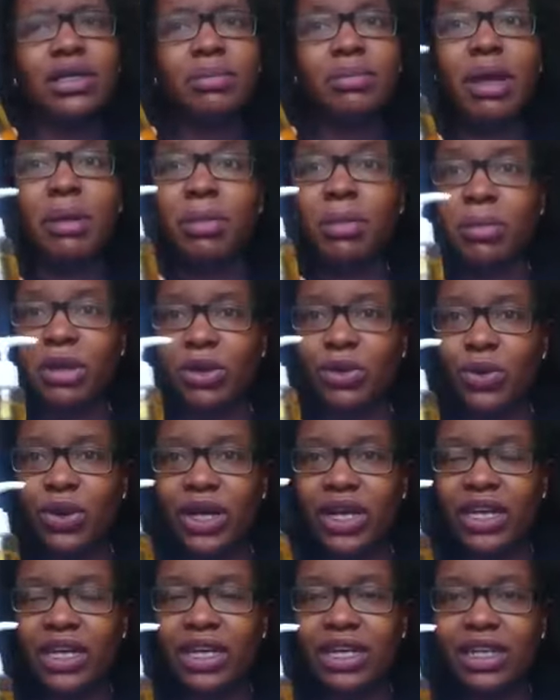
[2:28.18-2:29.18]
peppermint
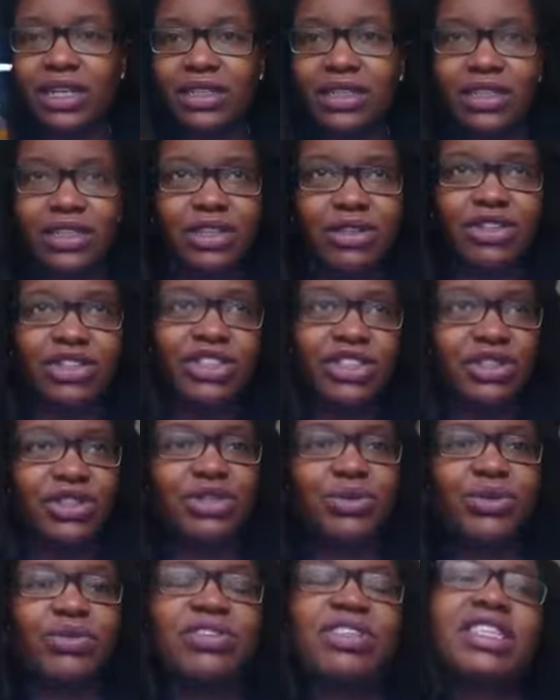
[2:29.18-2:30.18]
oil in it, so just to
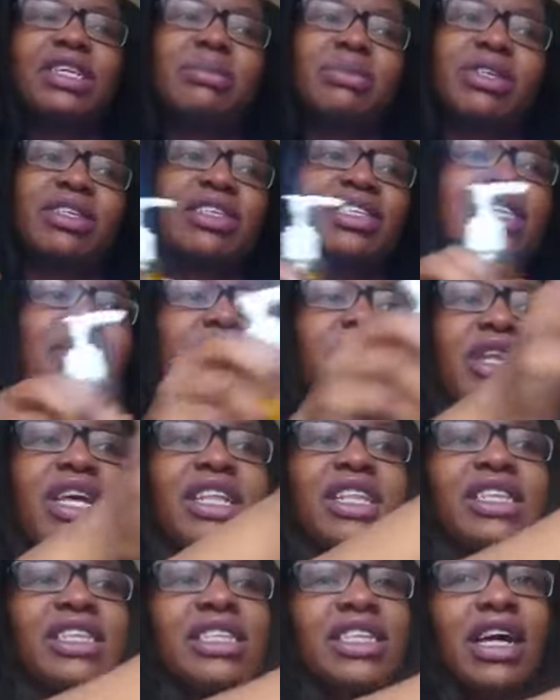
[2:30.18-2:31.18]
sort of
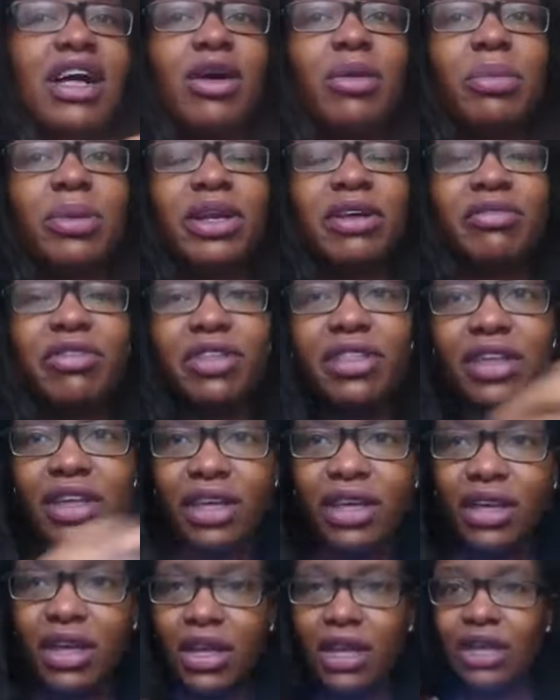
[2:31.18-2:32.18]
stimulate the scalp and everything.